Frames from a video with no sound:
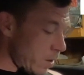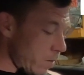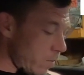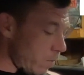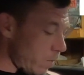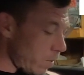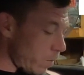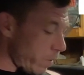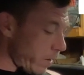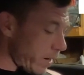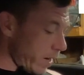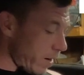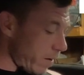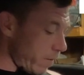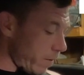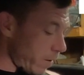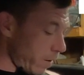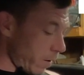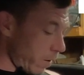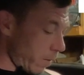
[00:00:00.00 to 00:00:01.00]
What do we have
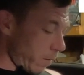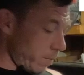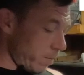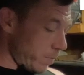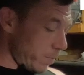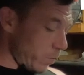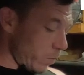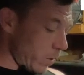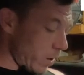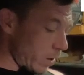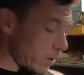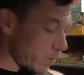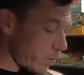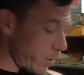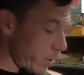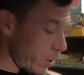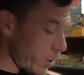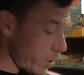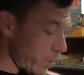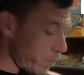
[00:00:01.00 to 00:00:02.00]
here? What else can
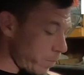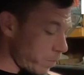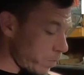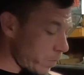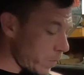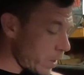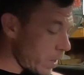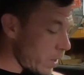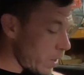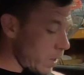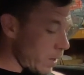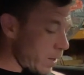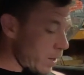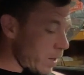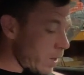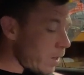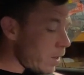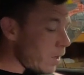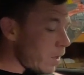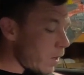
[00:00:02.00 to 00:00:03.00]
we do?
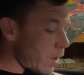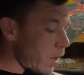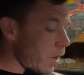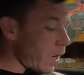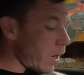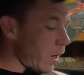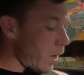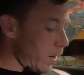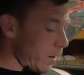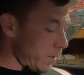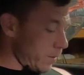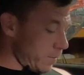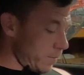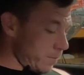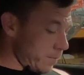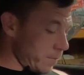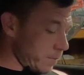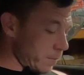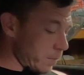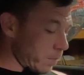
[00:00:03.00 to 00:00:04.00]
How
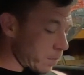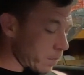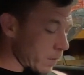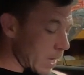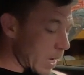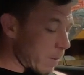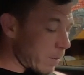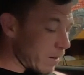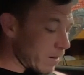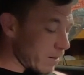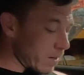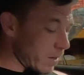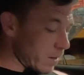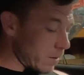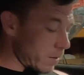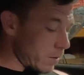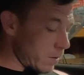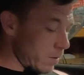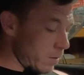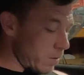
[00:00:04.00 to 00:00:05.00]
about
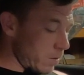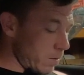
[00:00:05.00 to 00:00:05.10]
this?